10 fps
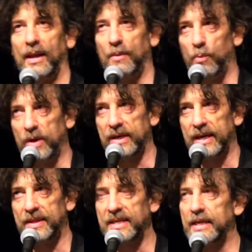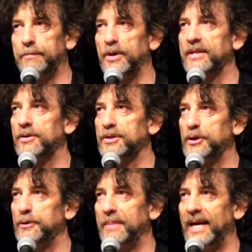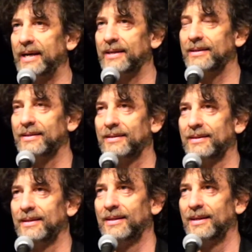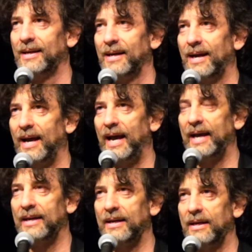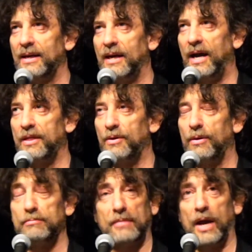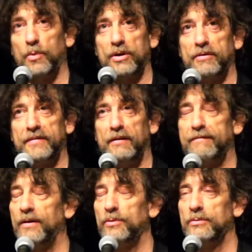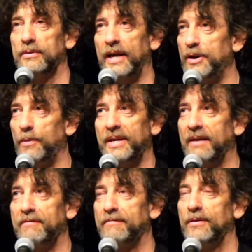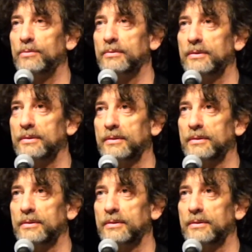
And one day they did bring Doctor Who back. And I thought, I wonder if they'll phone. And nobody ever phoned.